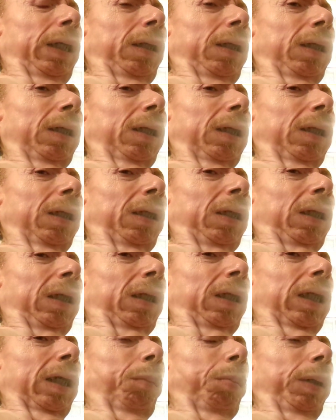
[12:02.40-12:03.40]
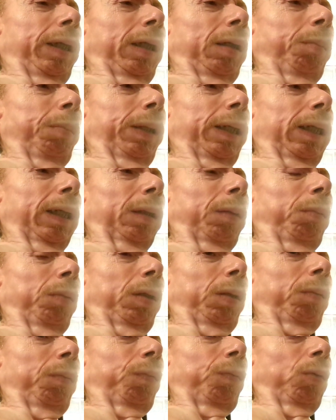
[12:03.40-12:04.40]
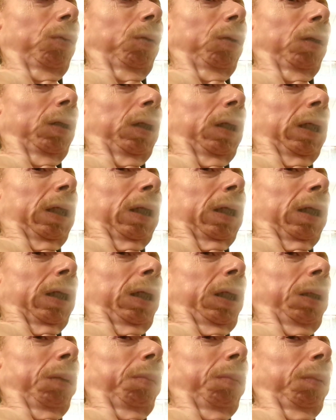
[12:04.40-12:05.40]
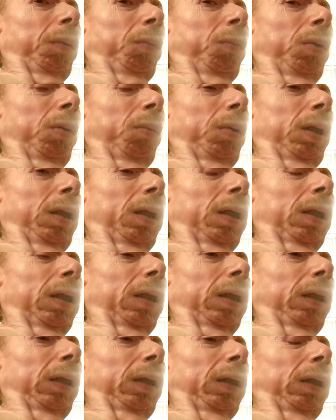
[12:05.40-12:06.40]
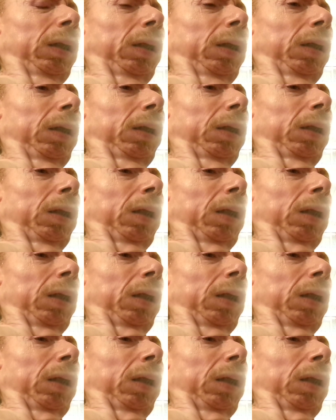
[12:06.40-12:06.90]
I thought that was a good add to character, and I liked it when they brought their mom back.